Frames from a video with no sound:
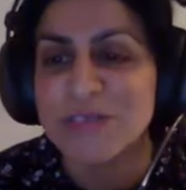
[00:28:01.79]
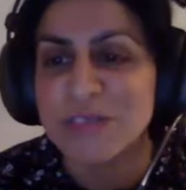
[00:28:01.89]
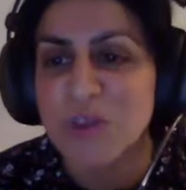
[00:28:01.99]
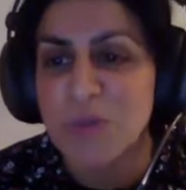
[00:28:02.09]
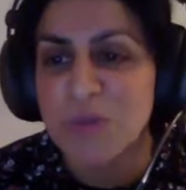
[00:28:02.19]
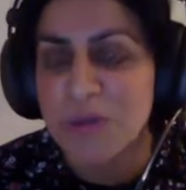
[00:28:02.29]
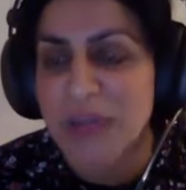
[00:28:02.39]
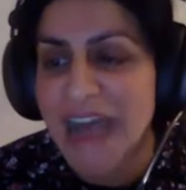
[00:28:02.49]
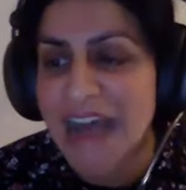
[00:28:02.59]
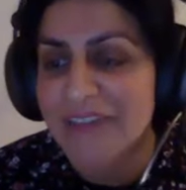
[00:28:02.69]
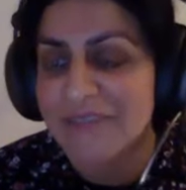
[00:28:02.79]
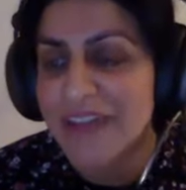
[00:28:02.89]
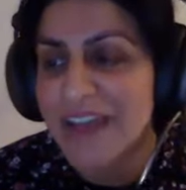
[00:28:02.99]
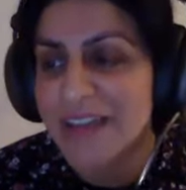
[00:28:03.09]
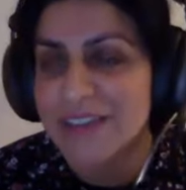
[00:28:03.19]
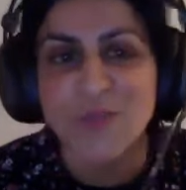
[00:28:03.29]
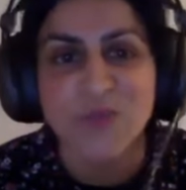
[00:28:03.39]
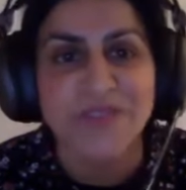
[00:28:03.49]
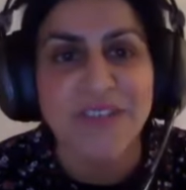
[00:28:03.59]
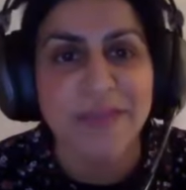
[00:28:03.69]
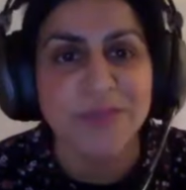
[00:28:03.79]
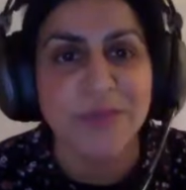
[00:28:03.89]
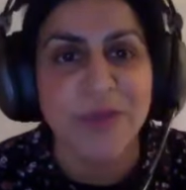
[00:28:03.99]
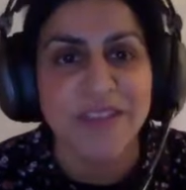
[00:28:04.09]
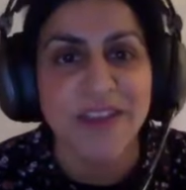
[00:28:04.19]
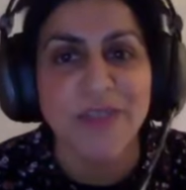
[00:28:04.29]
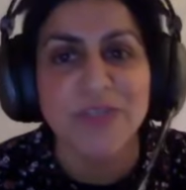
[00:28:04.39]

the job you have uh, in the sorts of claims work that I